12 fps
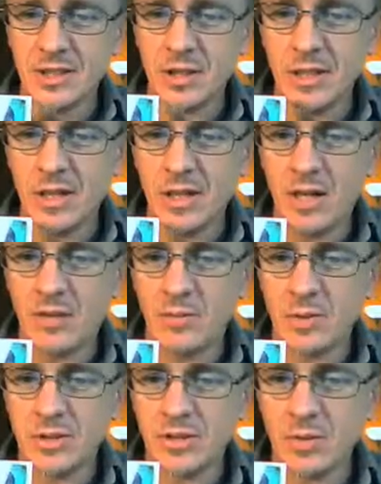the shot in half,
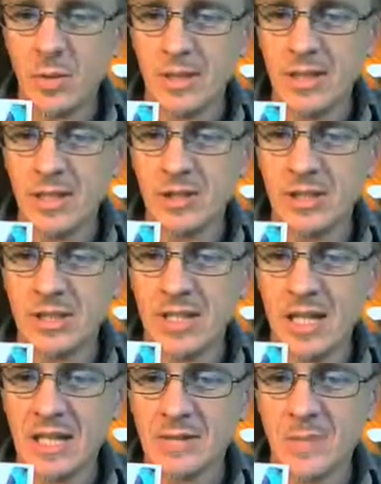which is quite an
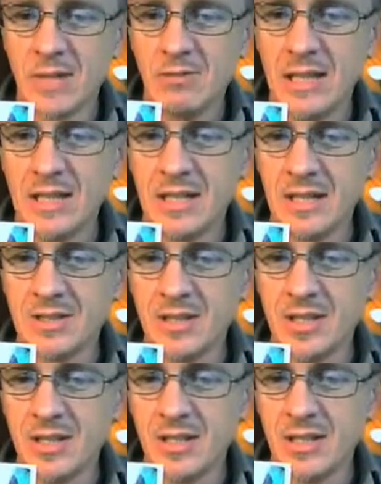interesting aspect. Really cuts
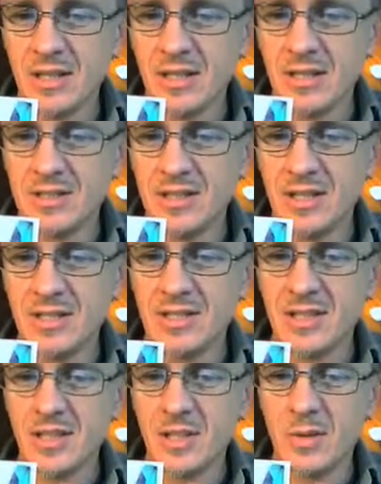it
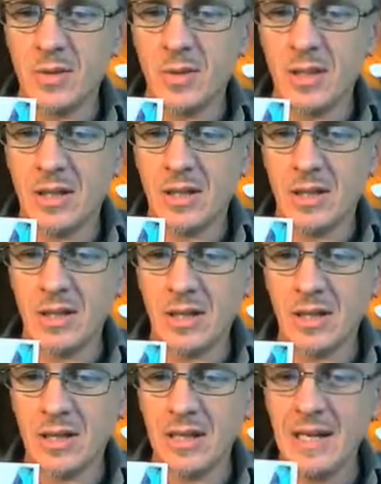with a
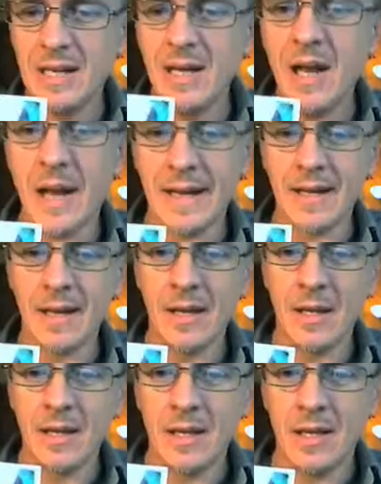clear line.
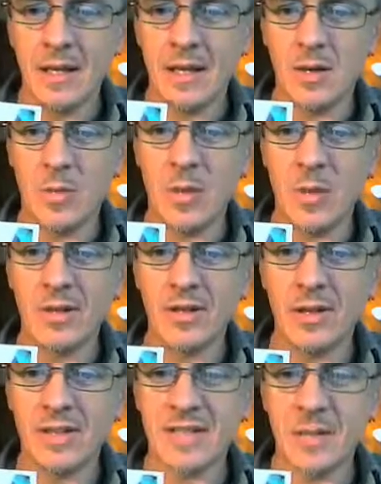
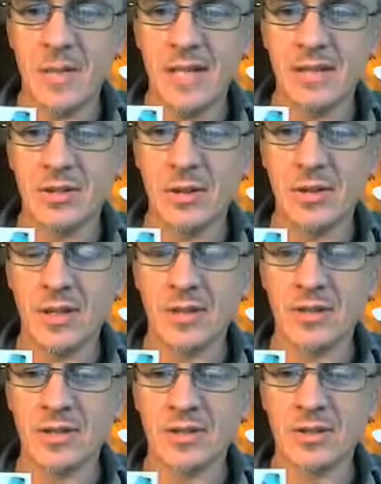1/3 is Amélie,
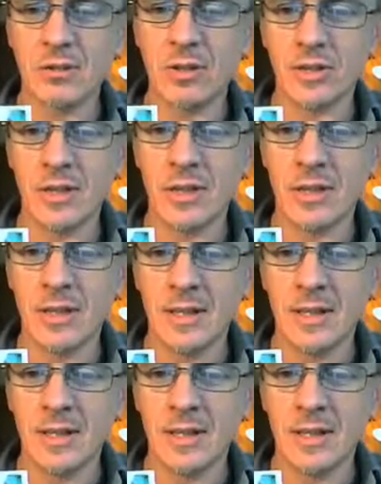2/3 is the grocer.